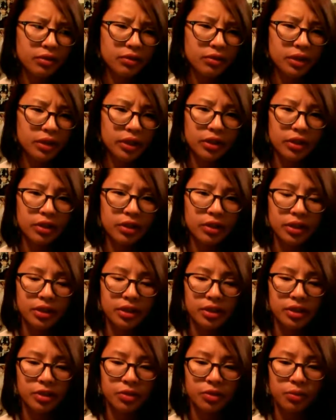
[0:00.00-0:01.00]
really
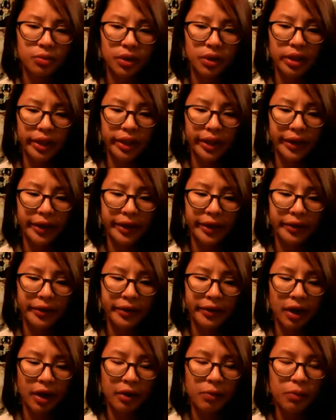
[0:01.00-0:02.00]
heard these with
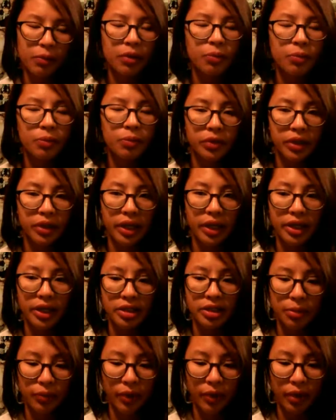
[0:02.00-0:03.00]
like like
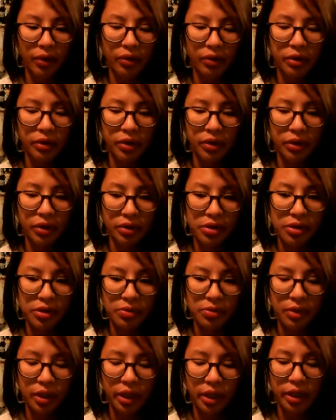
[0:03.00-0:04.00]
I said before, I only heard these
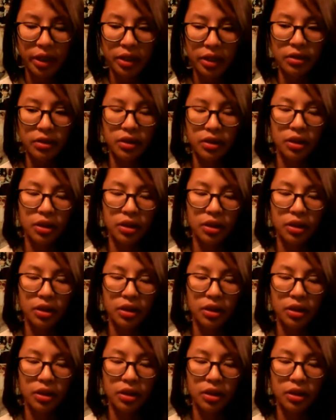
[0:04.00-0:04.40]
with like